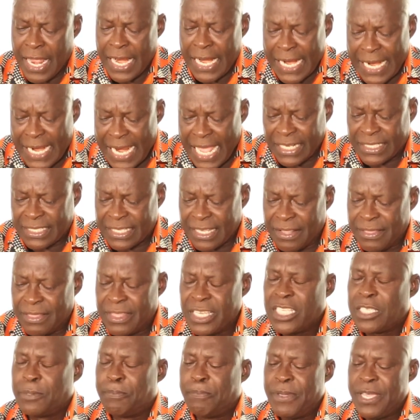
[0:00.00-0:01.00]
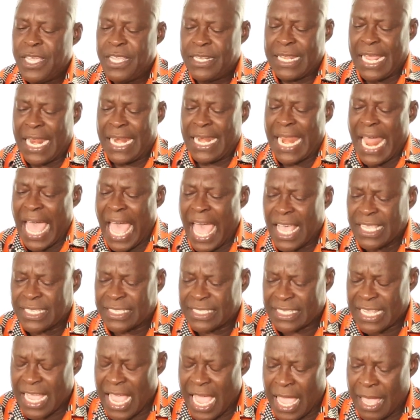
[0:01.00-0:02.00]
let this be the
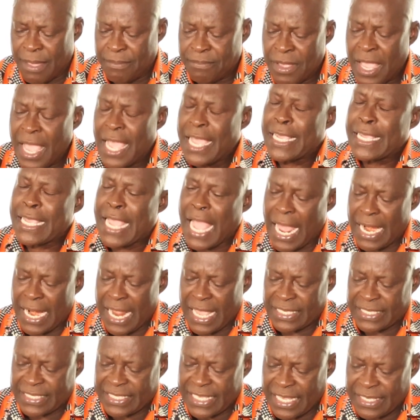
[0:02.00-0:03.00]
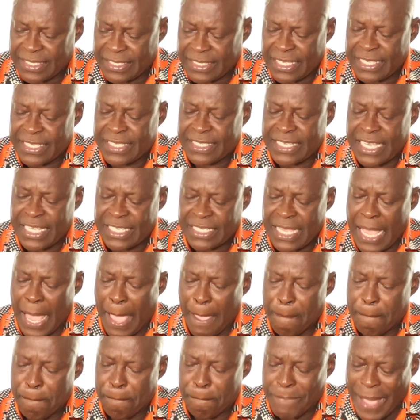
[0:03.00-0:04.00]
last time Ghana set
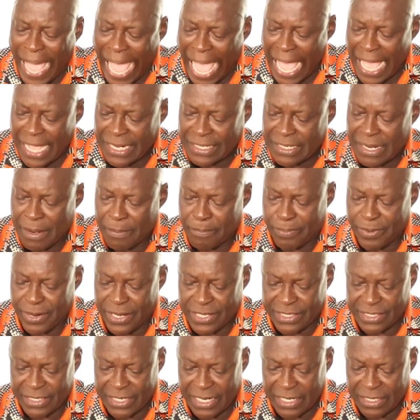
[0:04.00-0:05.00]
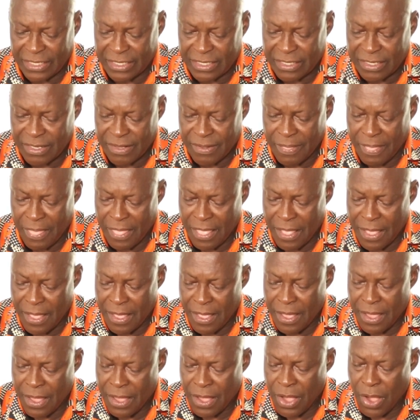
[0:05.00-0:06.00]
a bad precedent
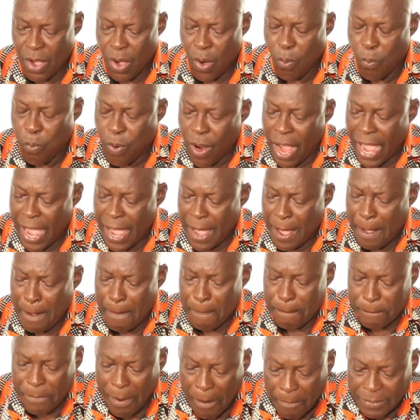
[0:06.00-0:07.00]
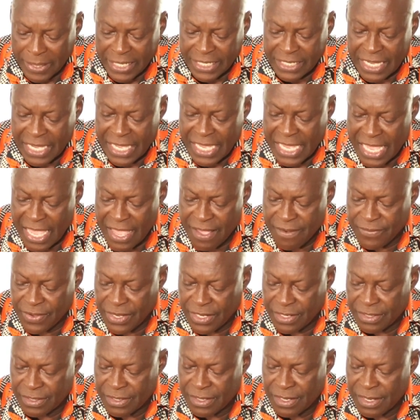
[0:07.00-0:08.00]
where public
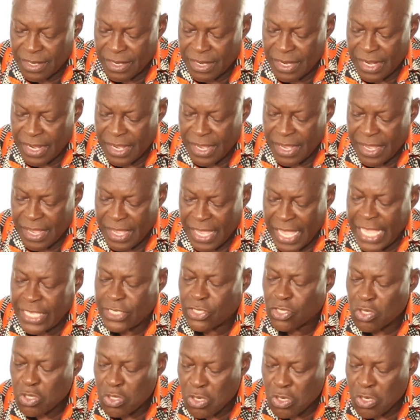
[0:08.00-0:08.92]
giving is